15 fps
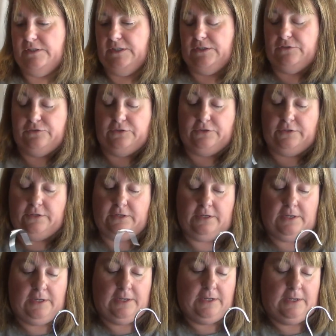t-shirt.
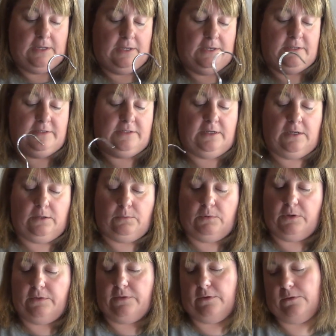It is on
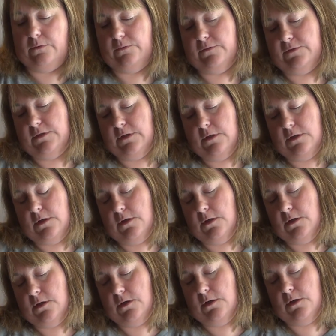one of those
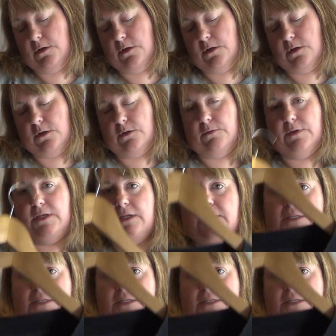unique